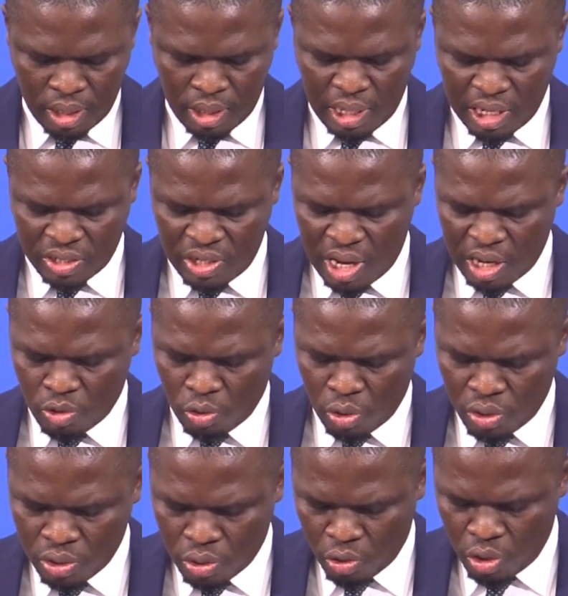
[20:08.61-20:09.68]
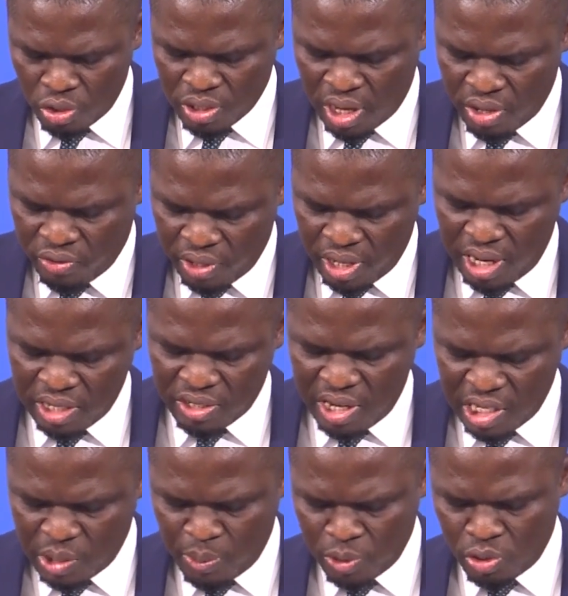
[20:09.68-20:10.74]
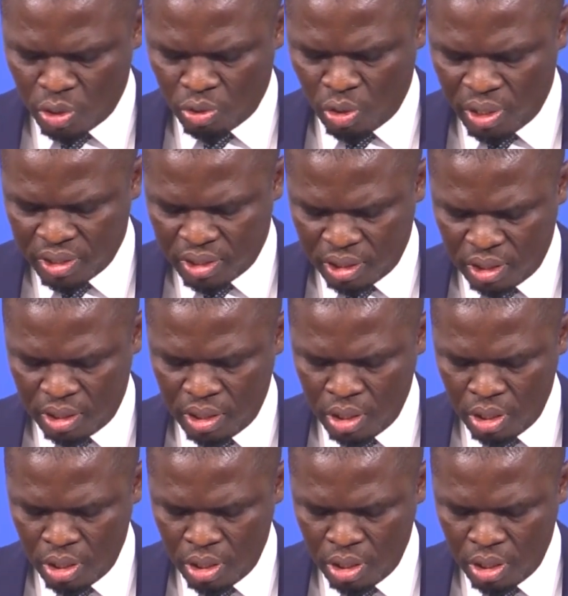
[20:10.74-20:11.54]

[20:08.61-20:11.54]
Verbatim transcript: National Cross Country, the National Sports Authority